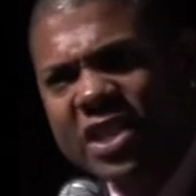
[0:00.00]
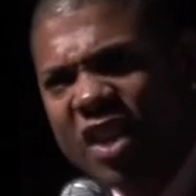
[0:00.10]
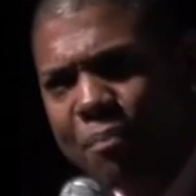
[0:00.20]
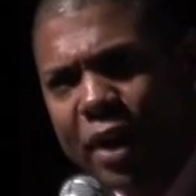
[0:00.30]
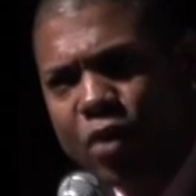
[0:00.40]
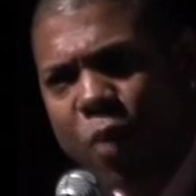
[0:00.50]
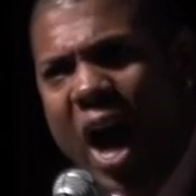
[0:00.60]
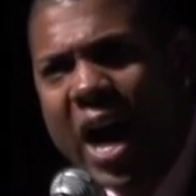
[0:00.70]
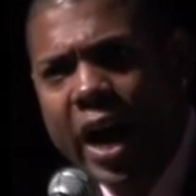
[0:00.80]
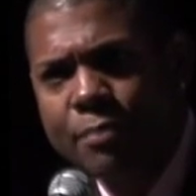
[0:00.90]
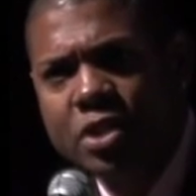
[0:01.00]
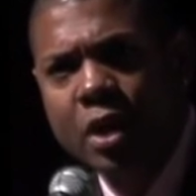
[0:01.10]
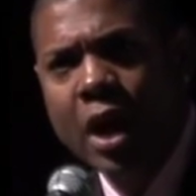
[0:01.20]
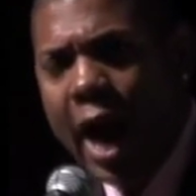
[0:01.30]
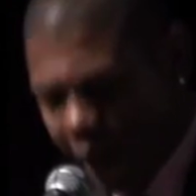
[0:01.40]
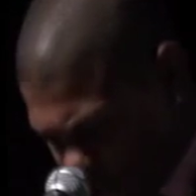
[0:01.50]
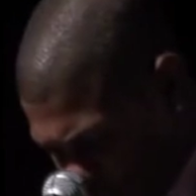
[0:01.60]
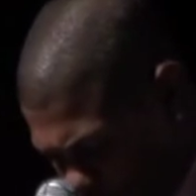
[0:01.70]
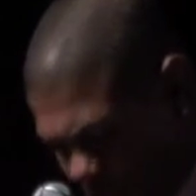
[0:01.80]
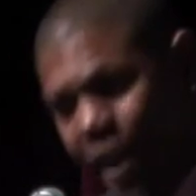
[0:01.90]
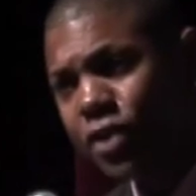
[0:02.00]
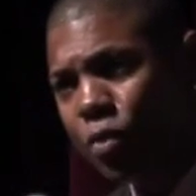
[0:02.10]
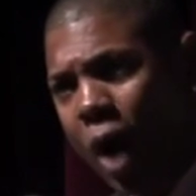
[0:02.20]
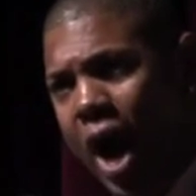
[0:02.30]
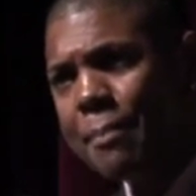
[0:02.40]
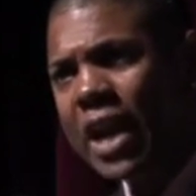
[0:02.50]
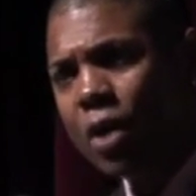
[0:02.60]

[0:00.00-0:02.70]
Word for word: itself, but it rhymes. I can certainly hear the rhyme in